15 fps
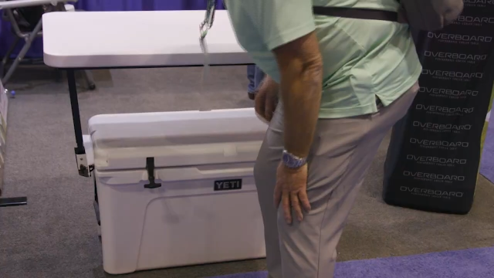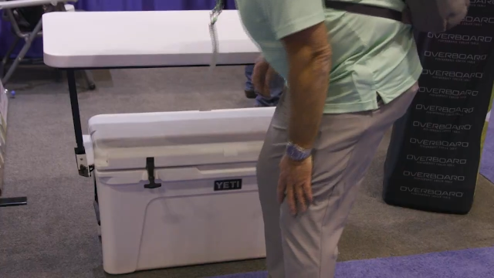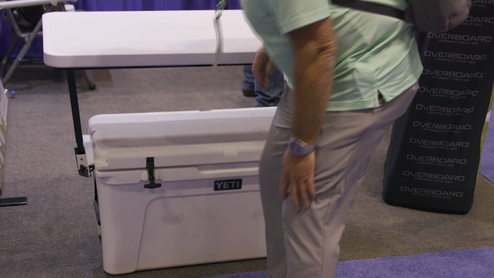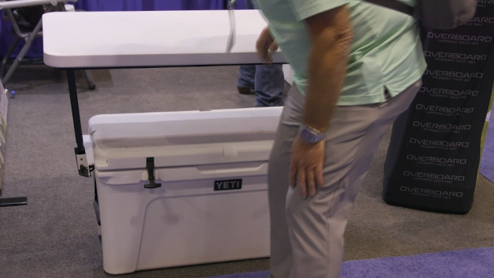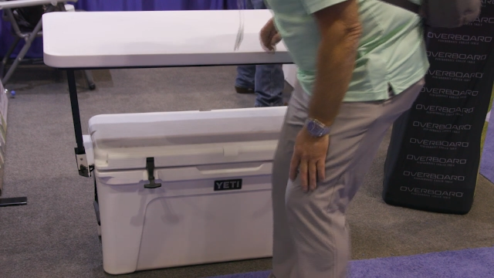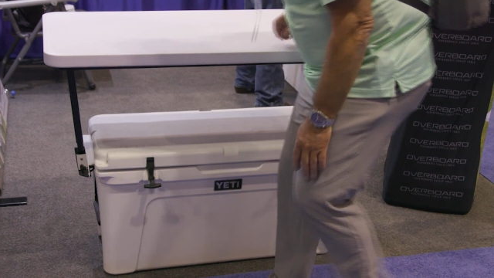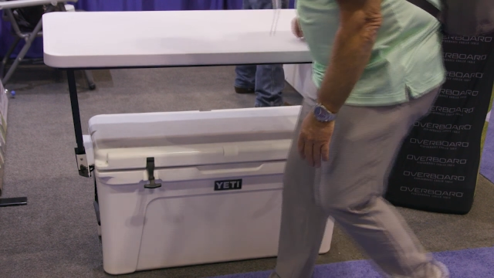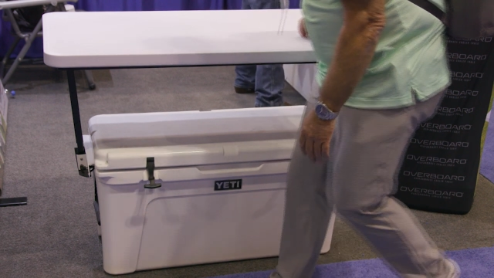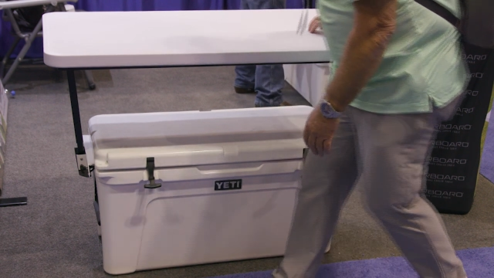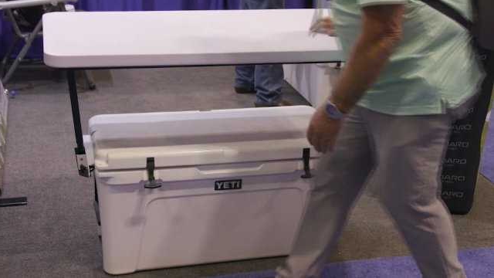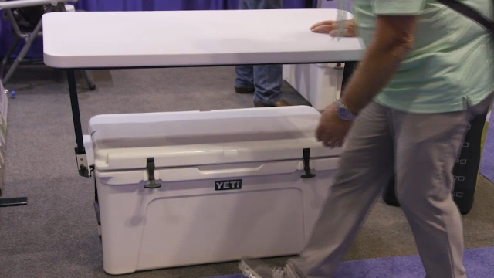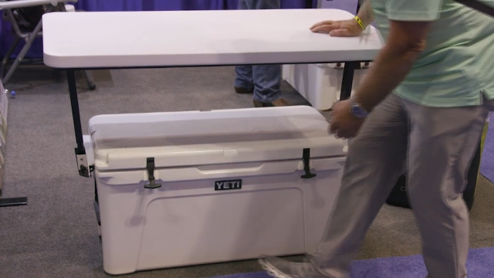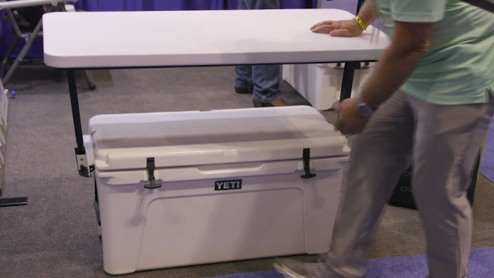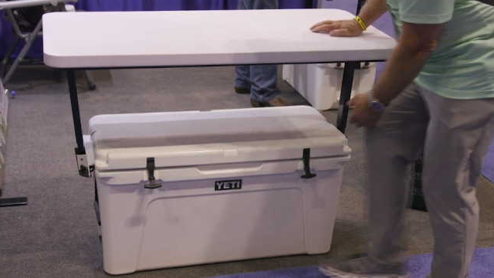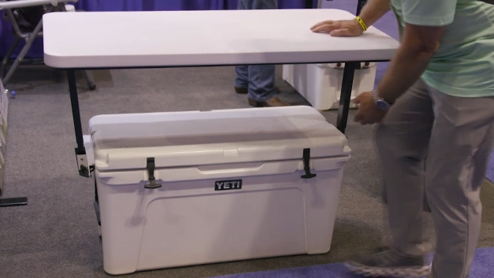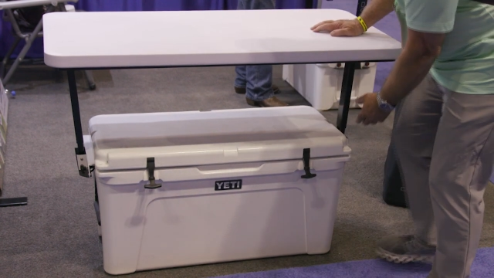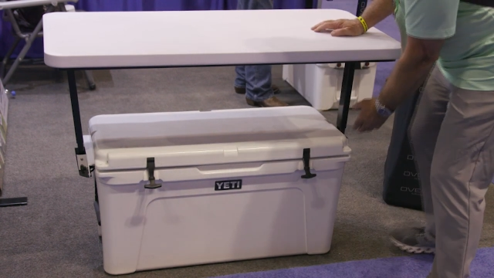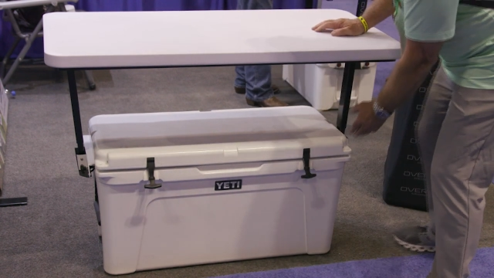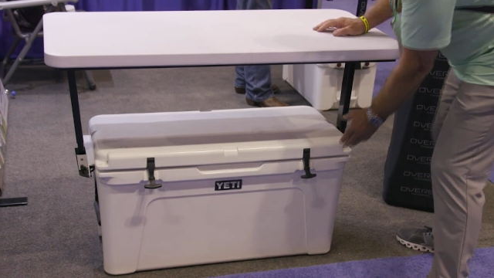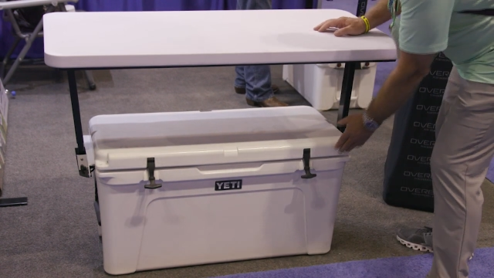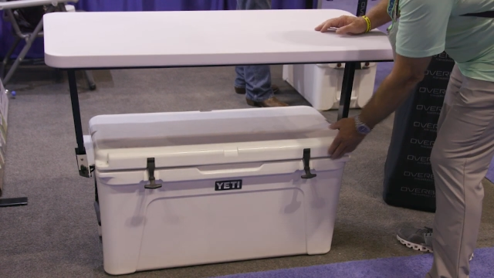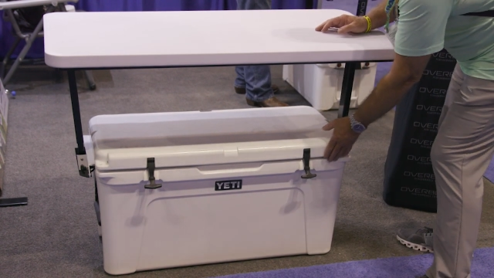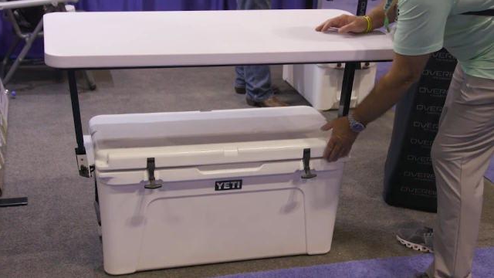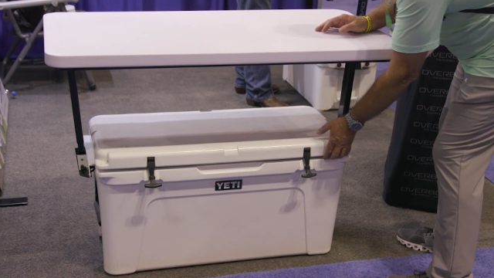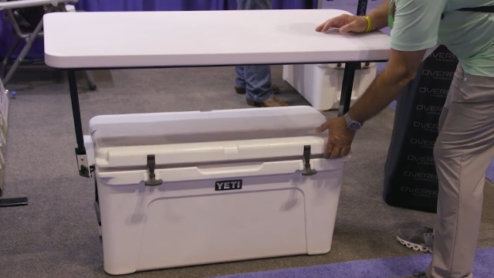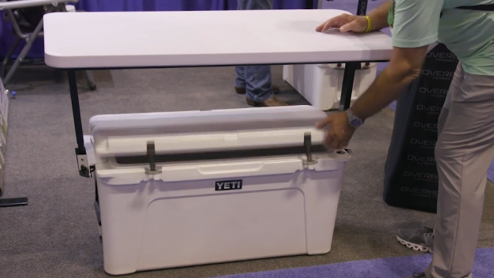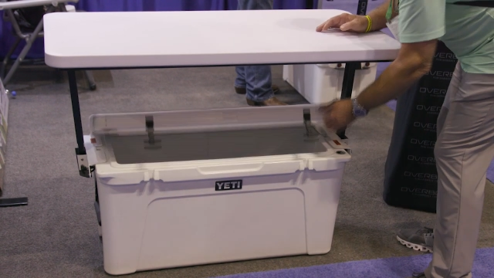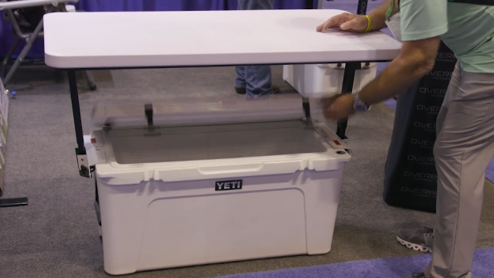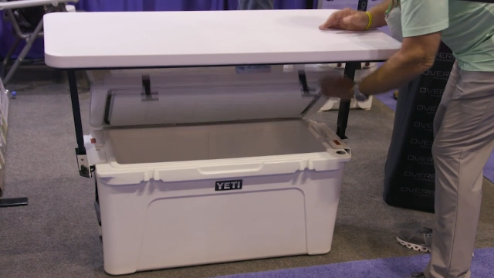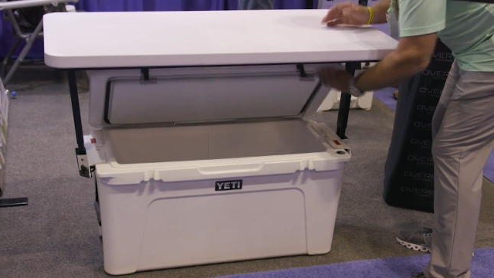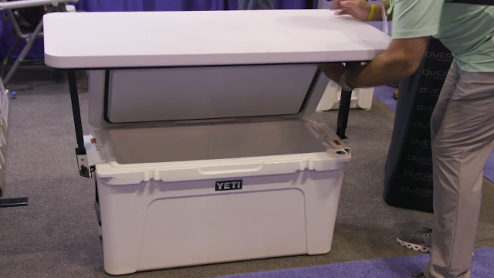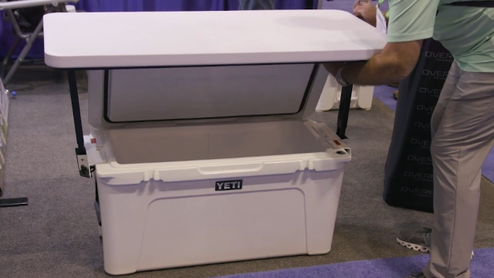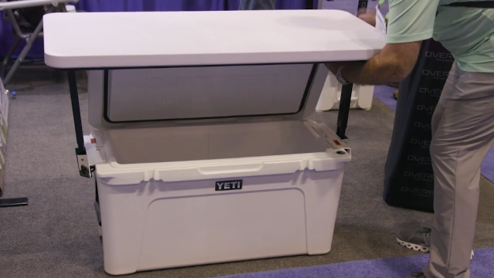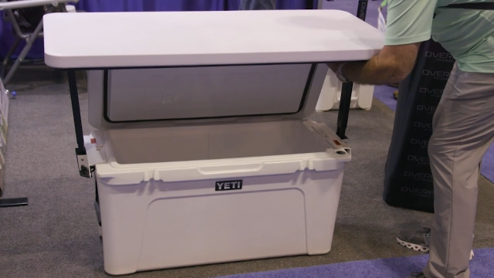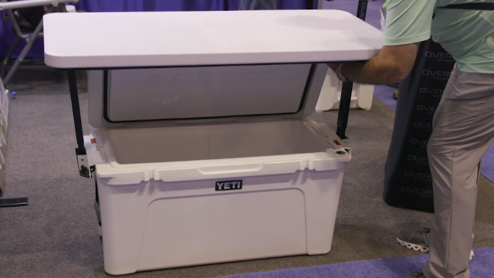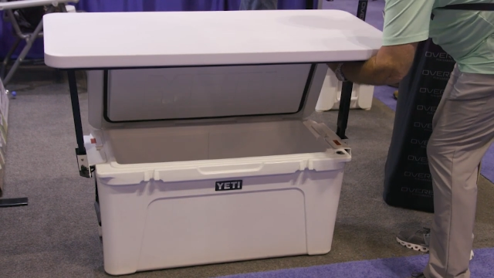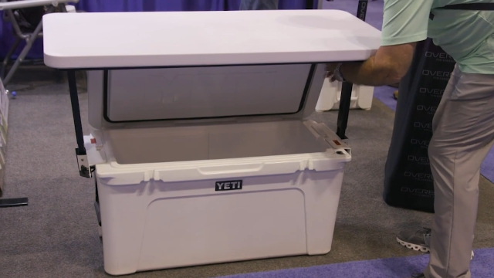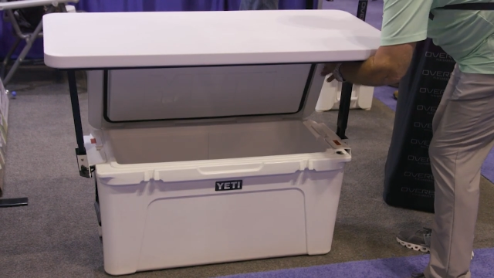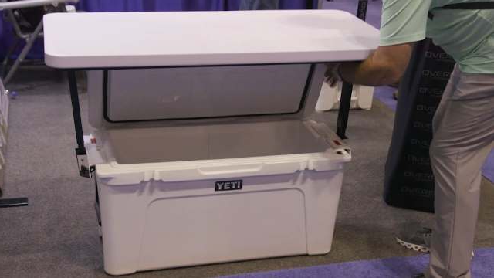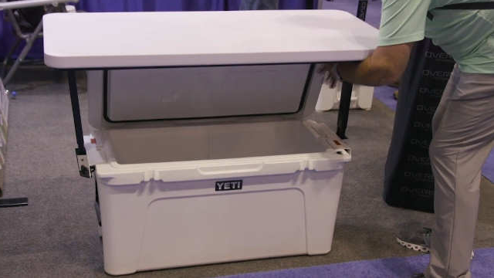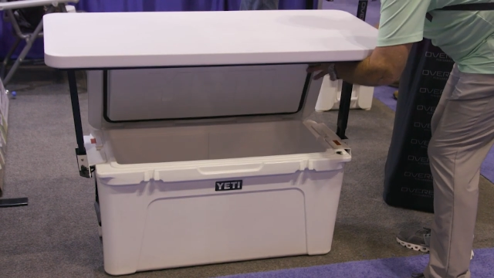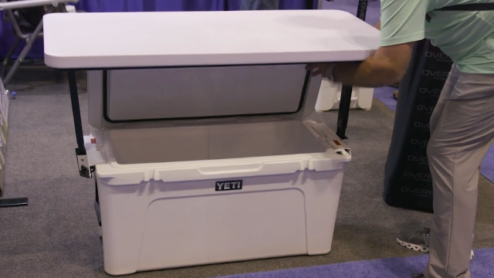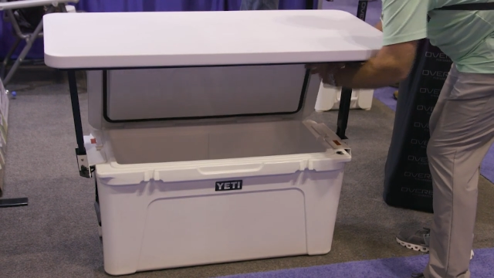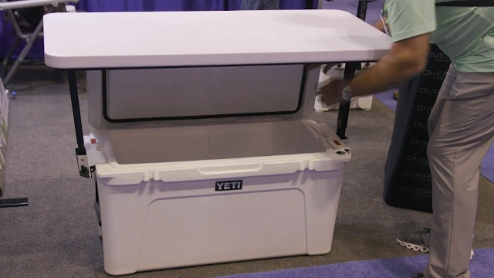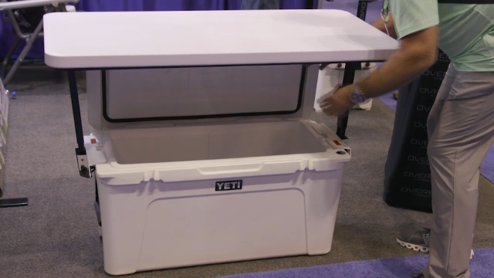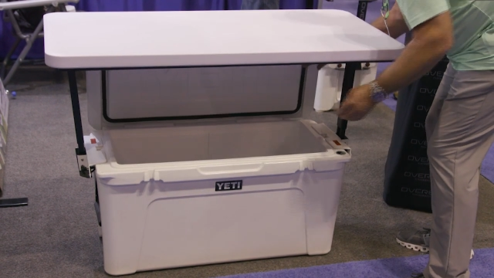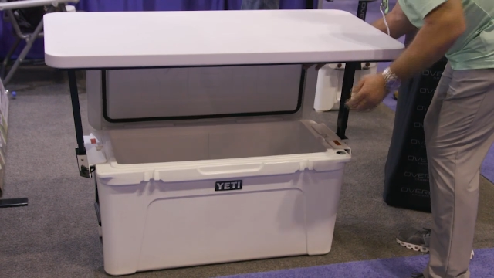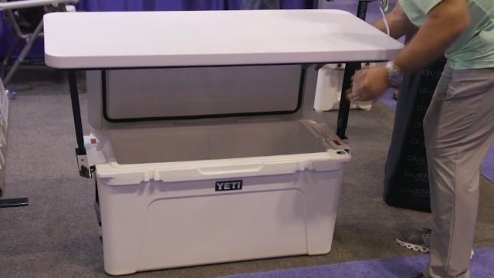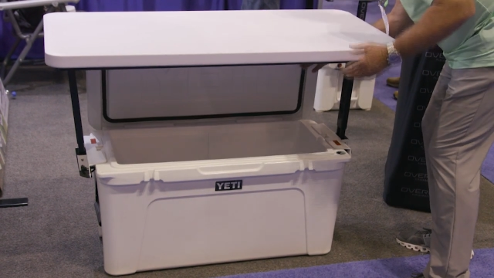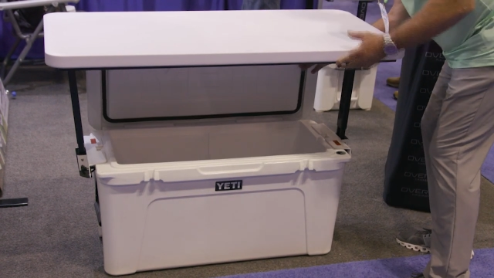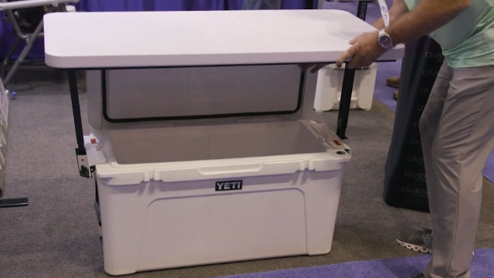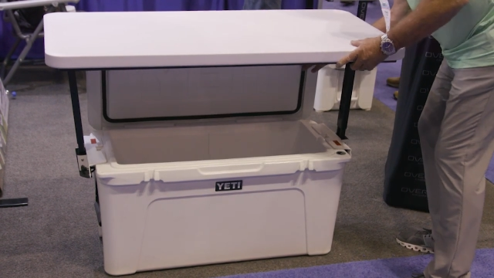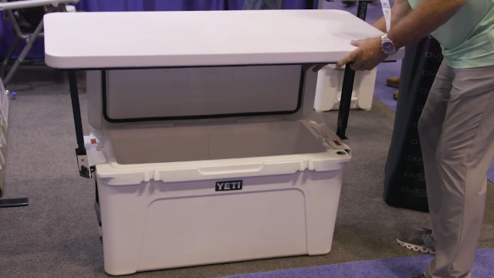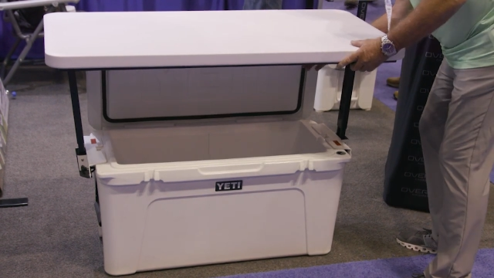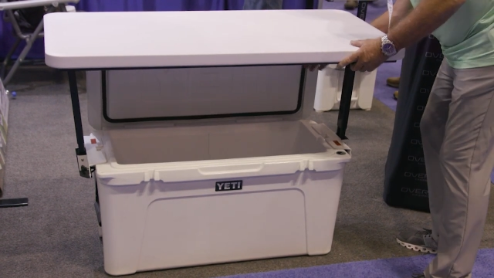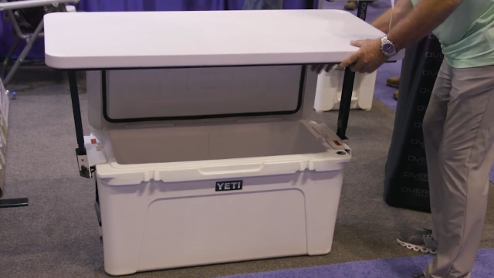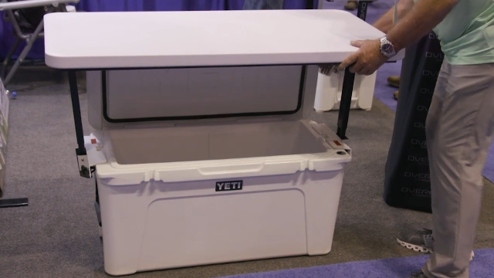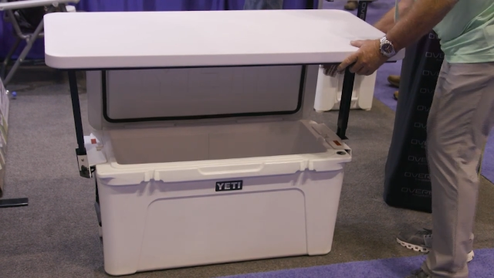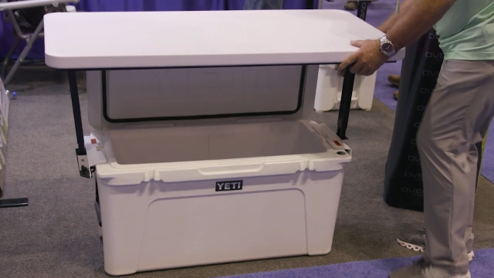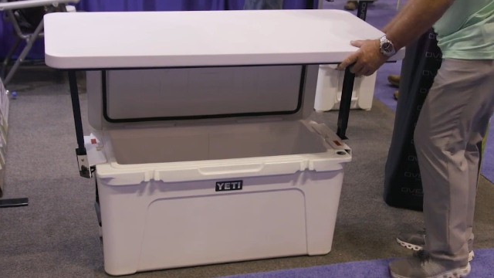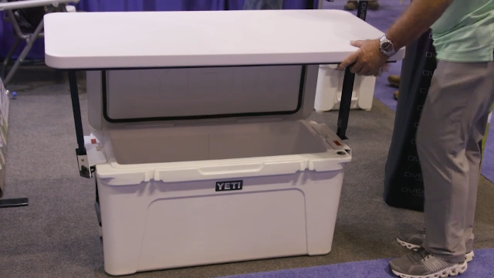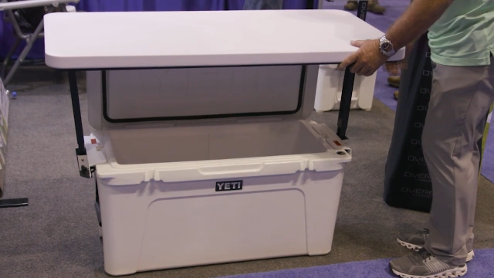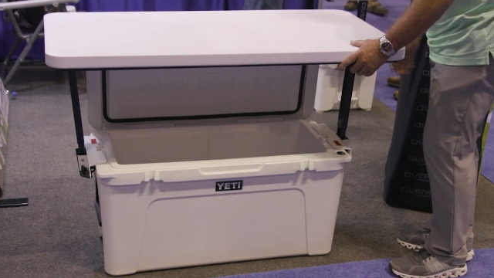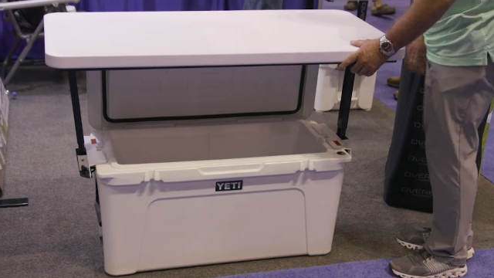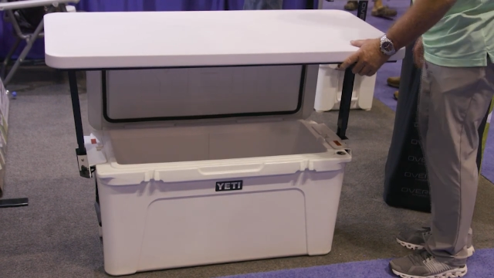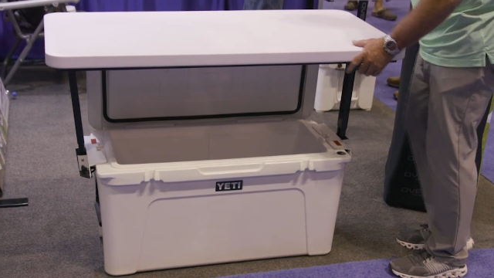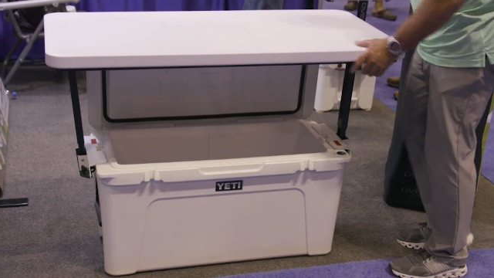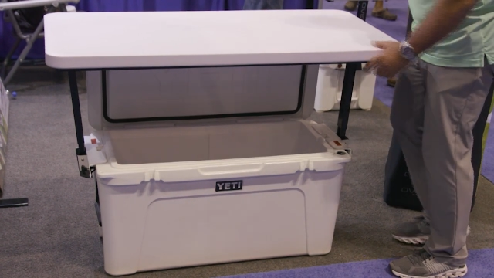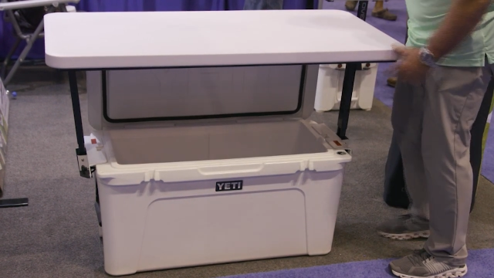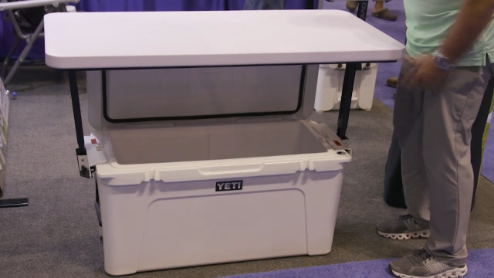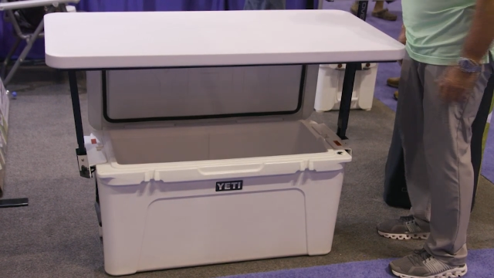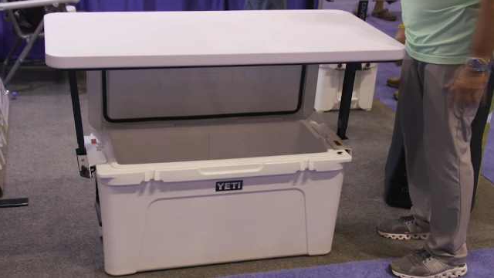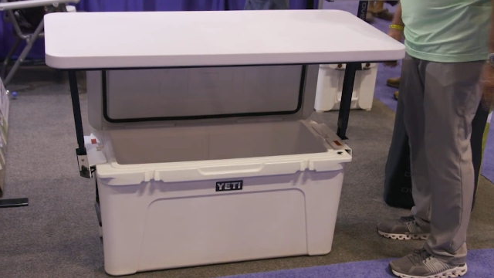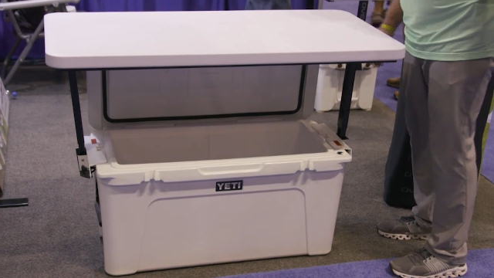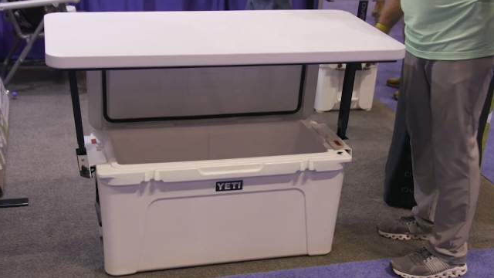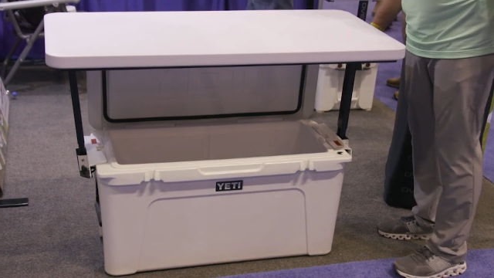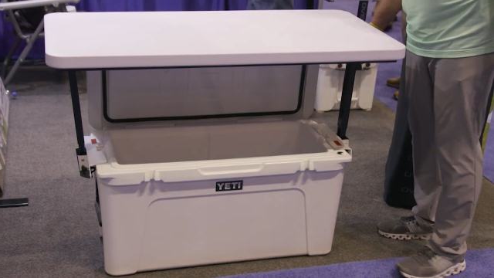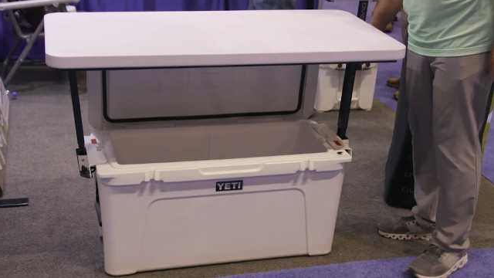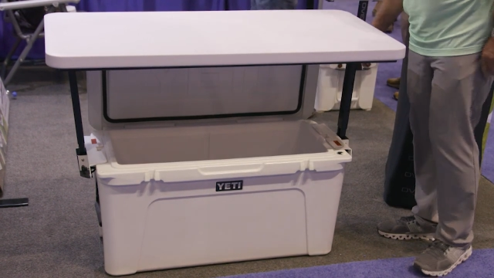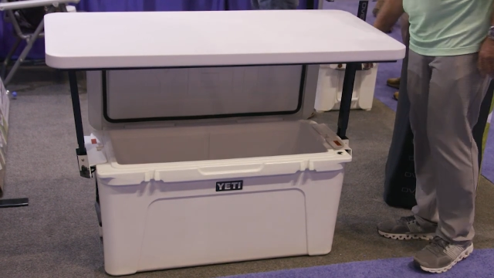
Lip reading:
No face is visible, so there are no lips to read.